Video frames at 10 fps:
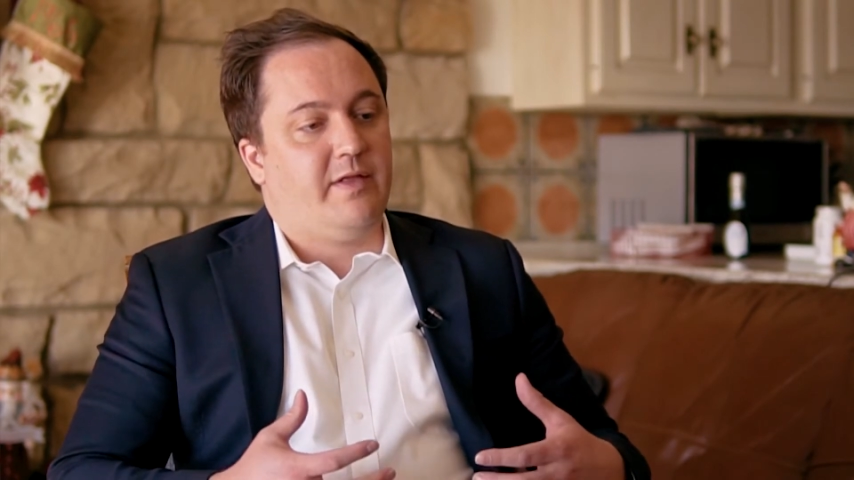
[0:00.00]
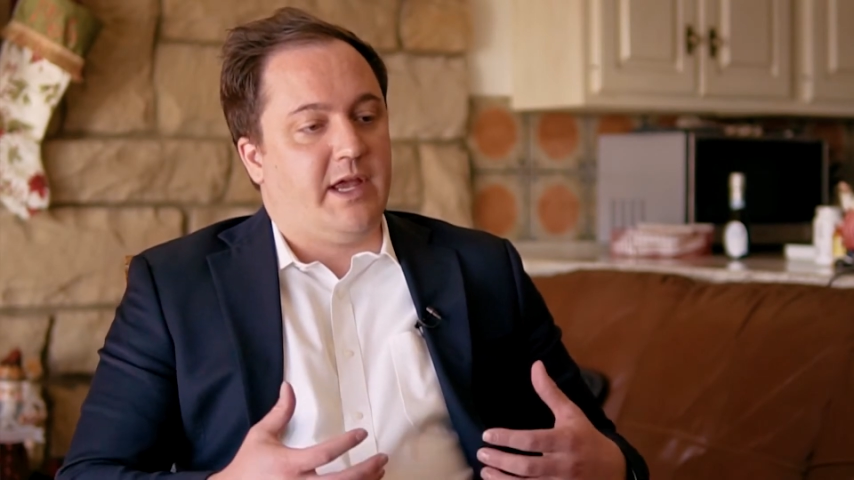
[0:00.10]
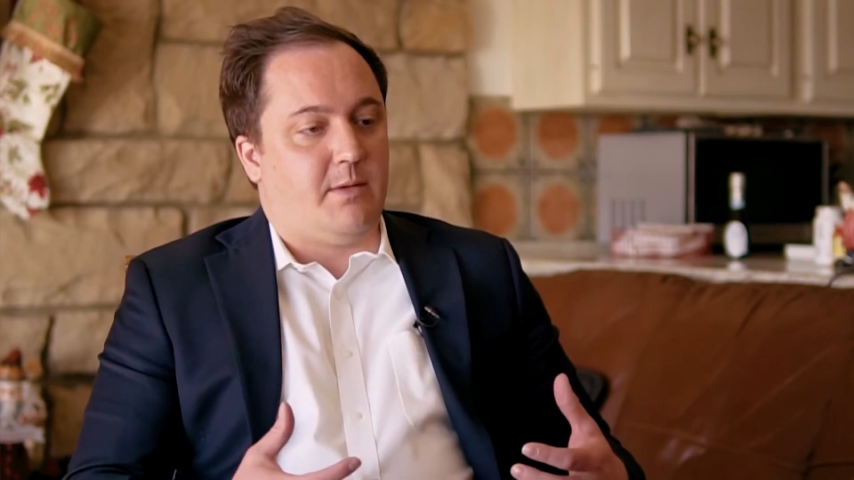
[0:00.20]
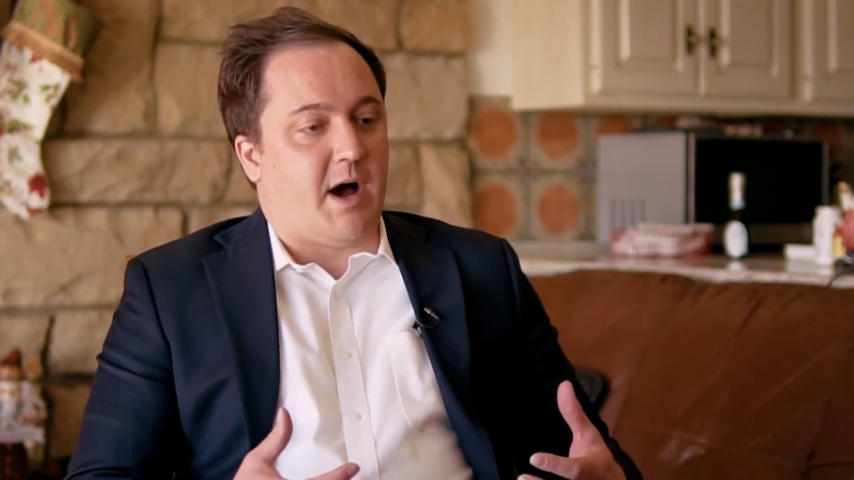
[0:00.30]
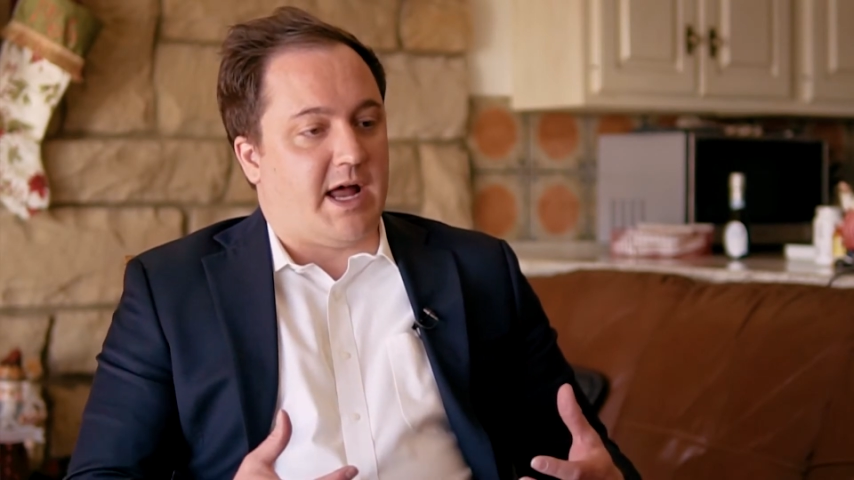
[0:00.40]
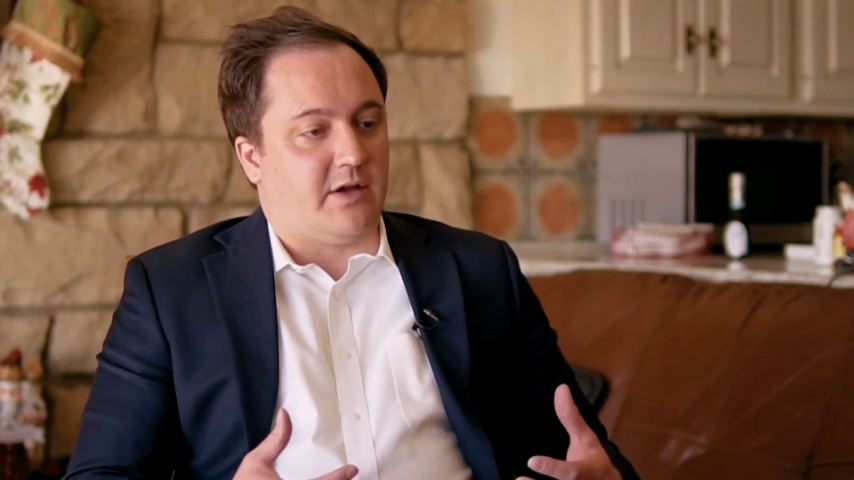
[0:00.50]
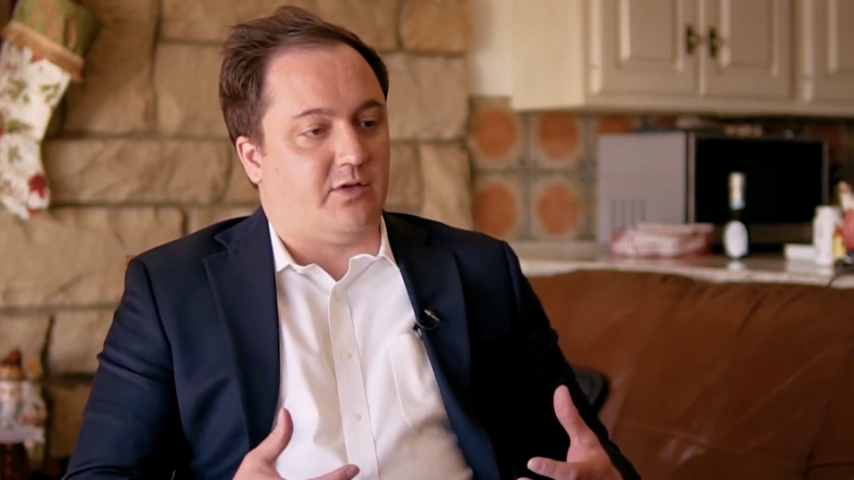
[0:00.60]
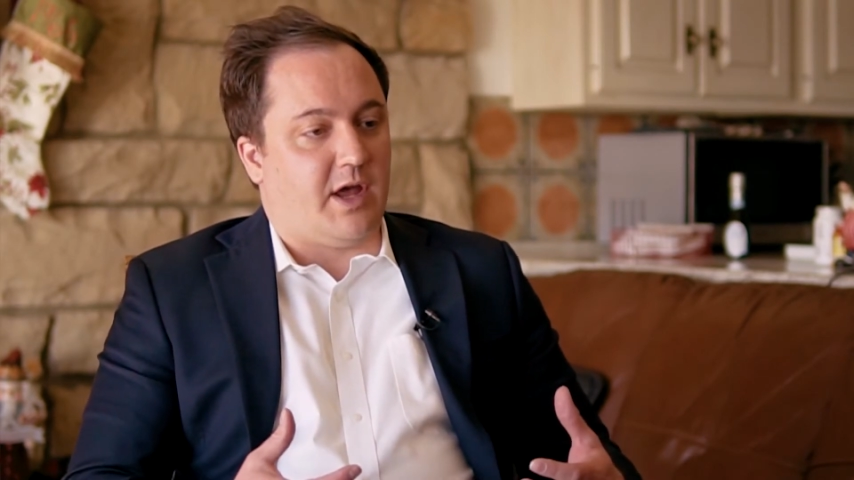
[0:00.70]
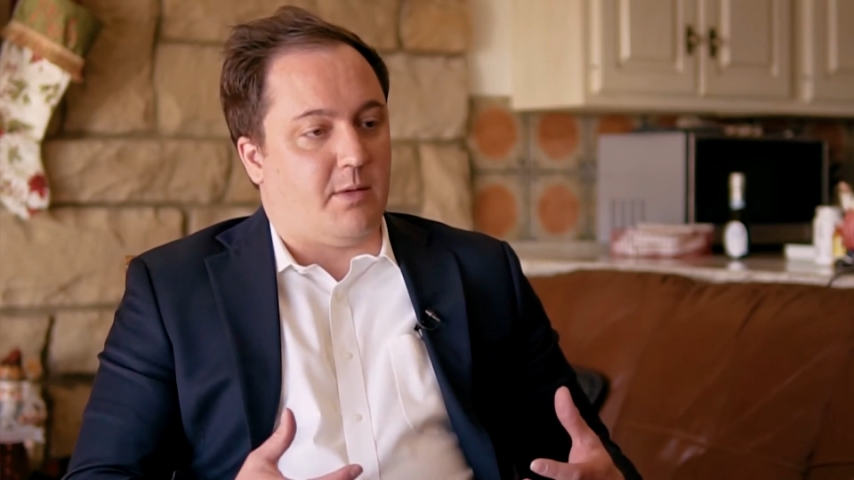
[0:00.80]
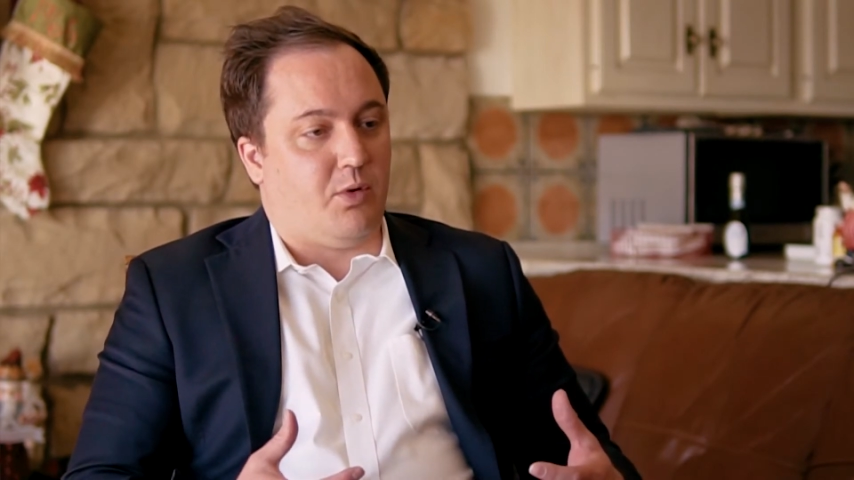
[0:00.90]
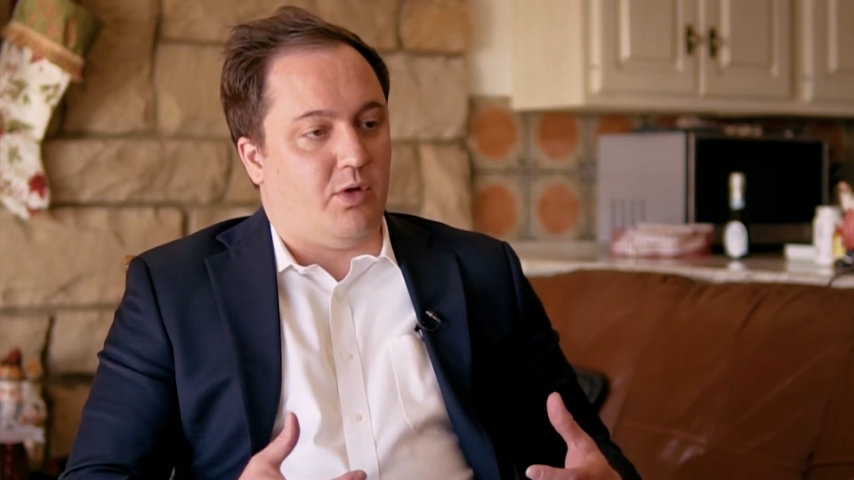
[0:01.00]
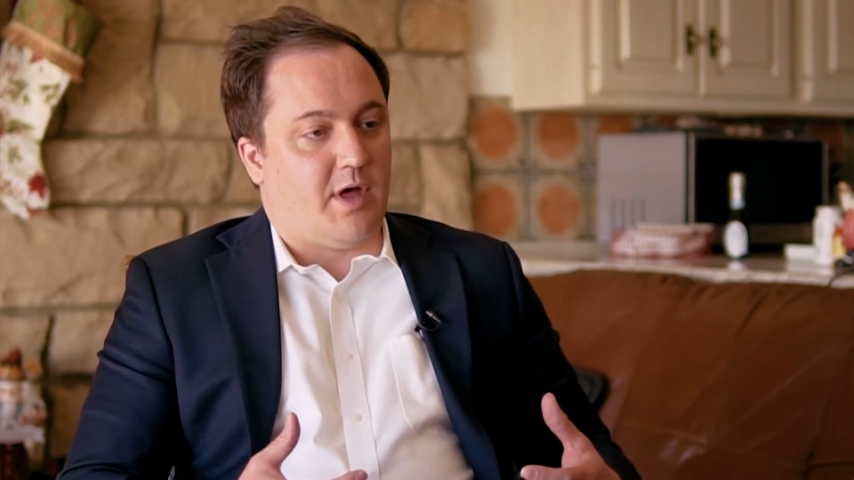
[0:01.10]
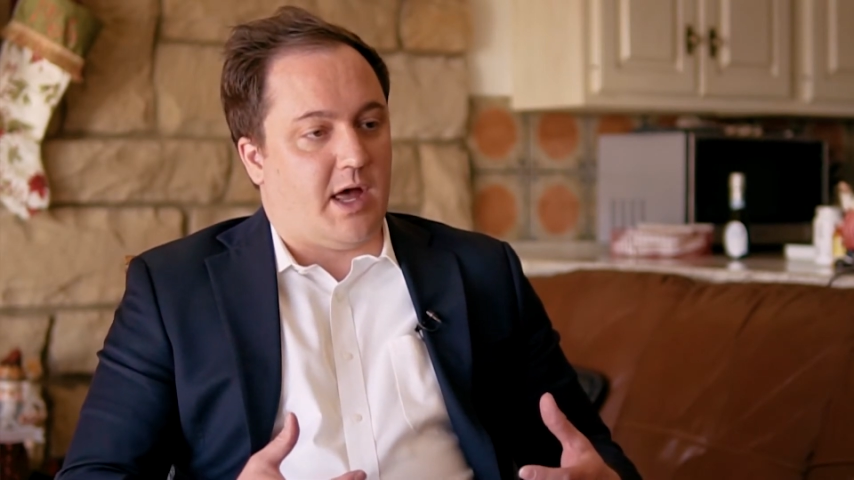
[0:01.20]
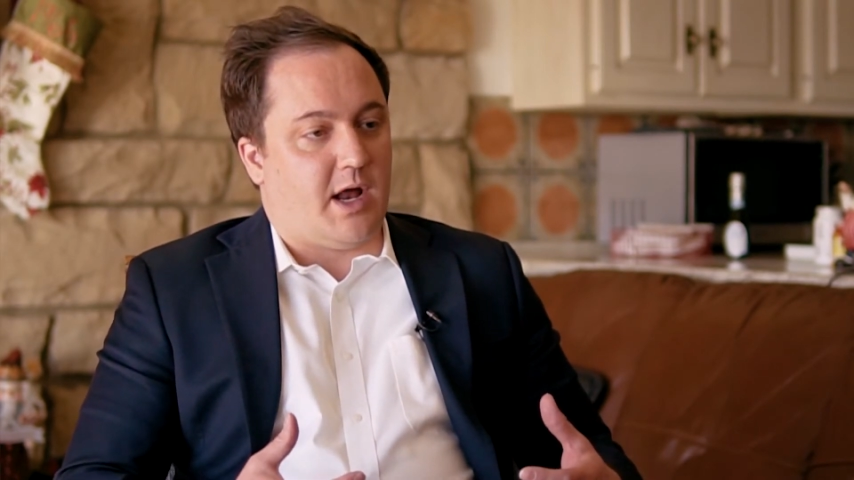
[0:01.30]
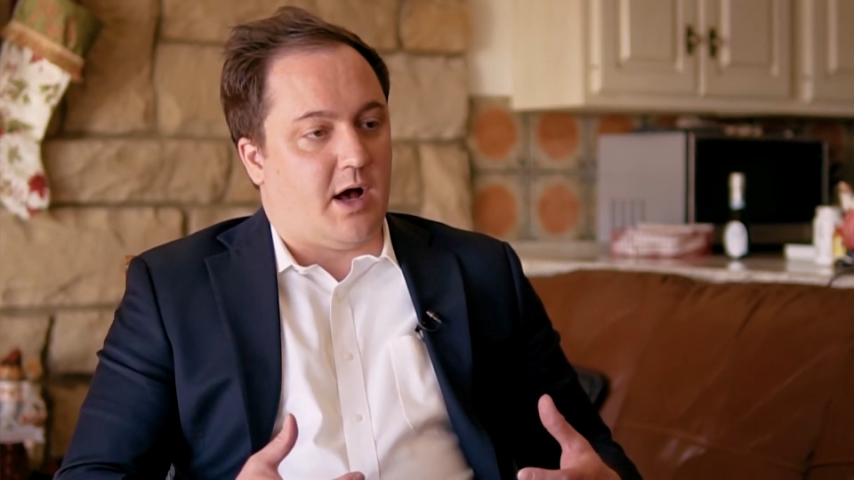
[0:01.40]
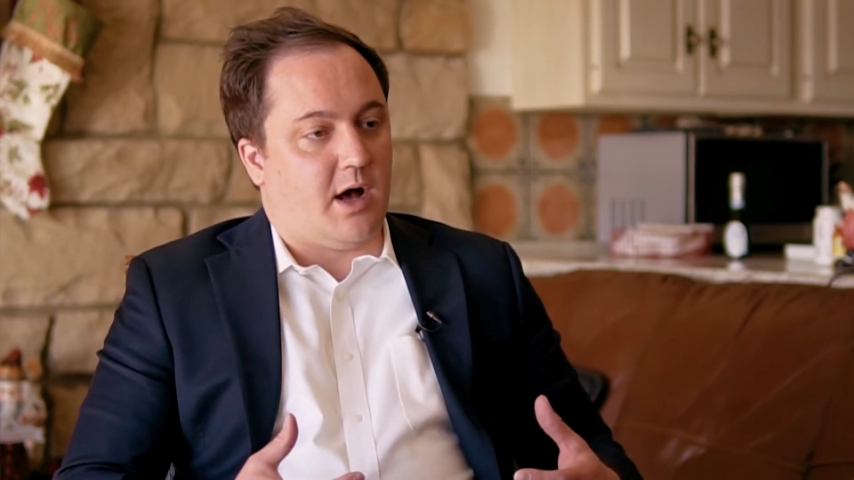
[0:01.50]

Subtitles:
lead by example, that